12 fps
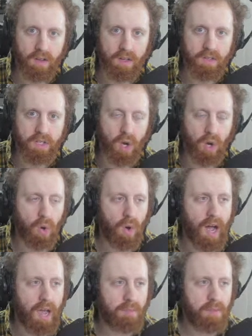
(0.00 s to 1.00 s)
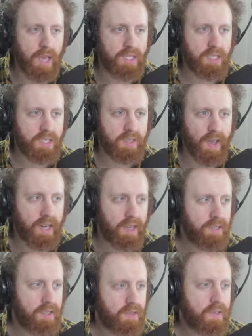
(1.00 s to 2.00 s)
So I'm
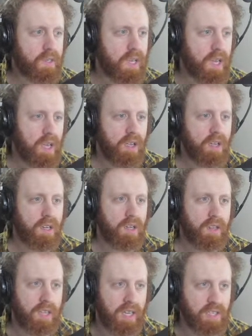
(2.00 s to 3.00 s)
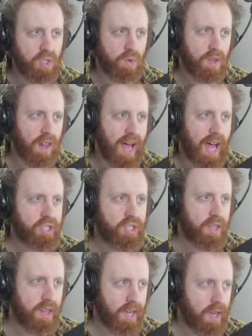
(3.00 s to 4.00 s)
excited to see these two clash
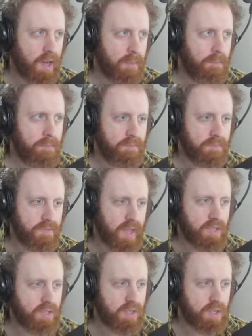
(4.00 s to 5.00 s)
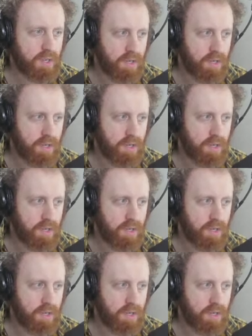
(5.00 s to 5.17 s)
in like a nice